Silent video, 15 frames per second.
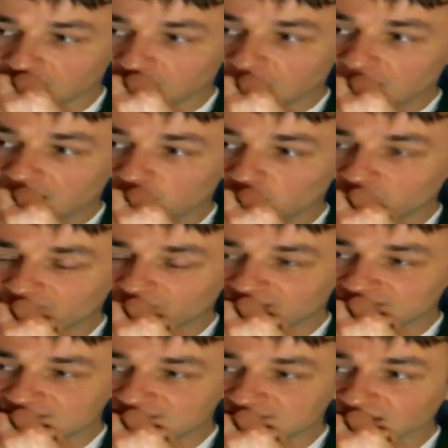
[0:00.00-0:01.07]
and when they
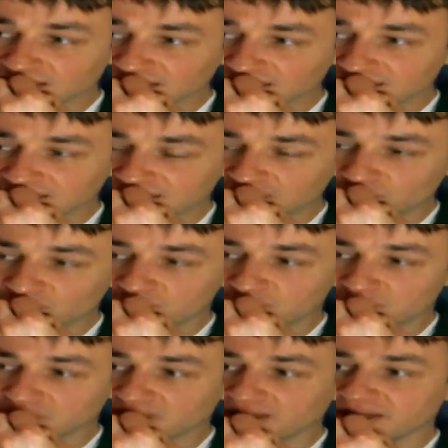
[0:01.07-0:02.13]
sucked, it would
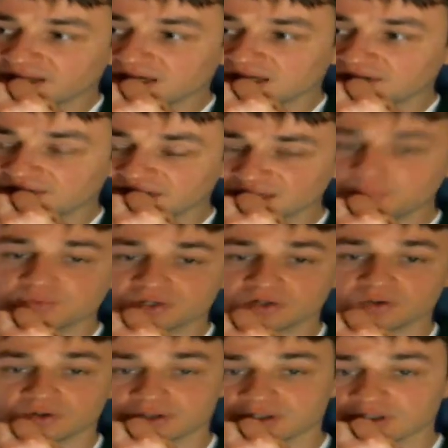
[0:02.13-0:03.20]
play a tape
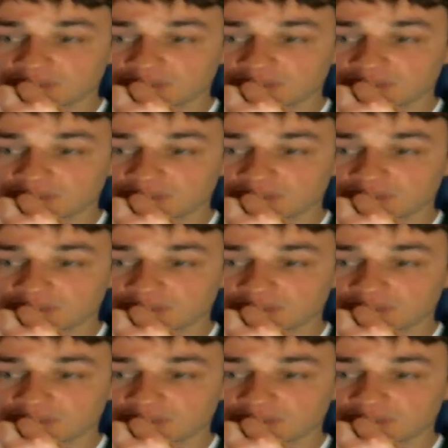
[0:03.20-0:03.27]
recorder,